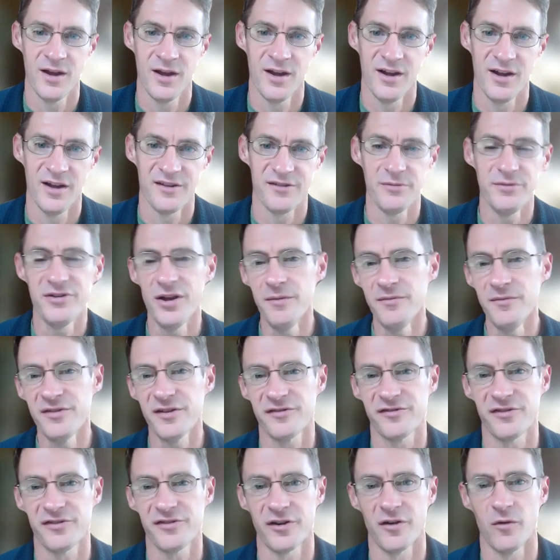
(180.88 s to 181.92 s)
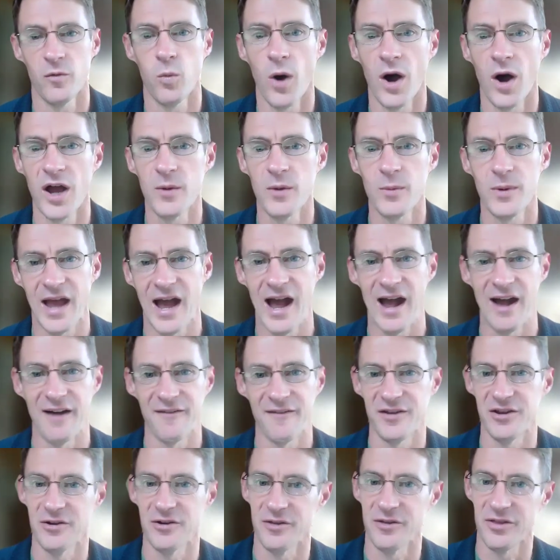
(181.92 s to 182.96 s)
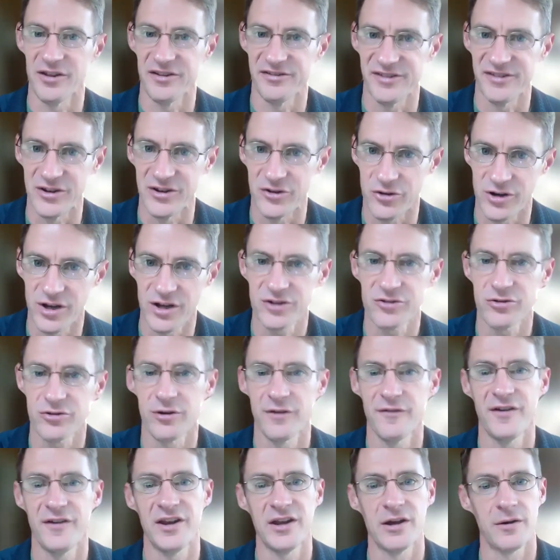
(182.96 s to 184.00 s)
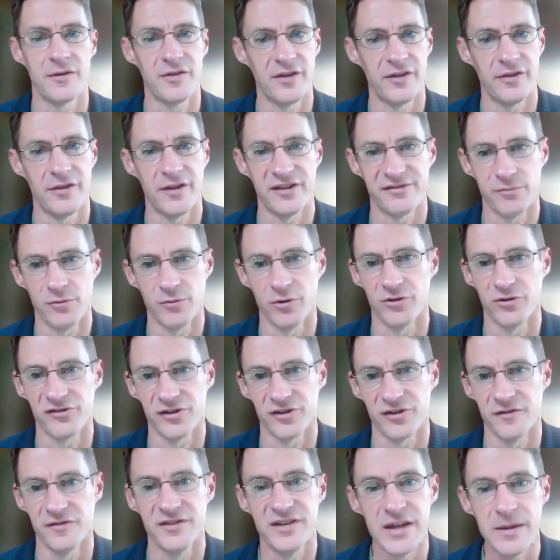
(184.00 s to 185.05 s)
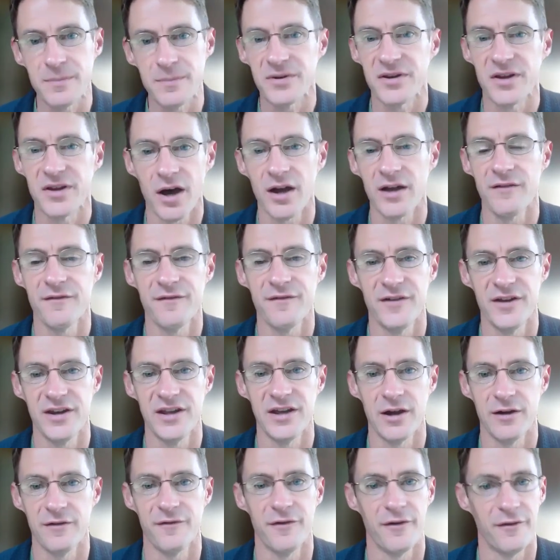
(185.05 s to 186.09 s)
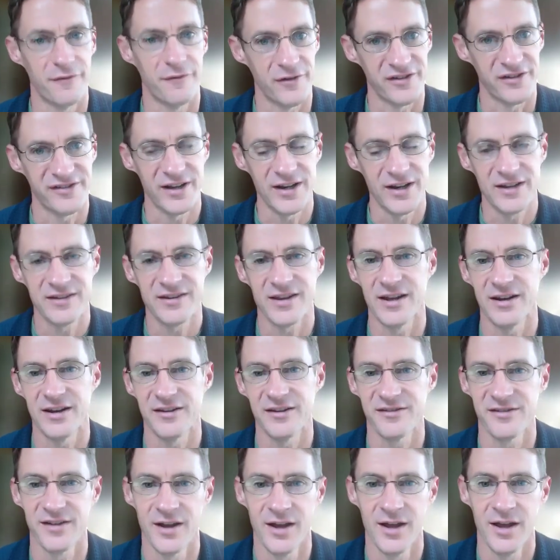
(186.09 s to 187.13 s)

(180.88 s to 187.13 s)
So in terms of sort of why we have, this introductory video and then this more sort of deep dive video for facilitators,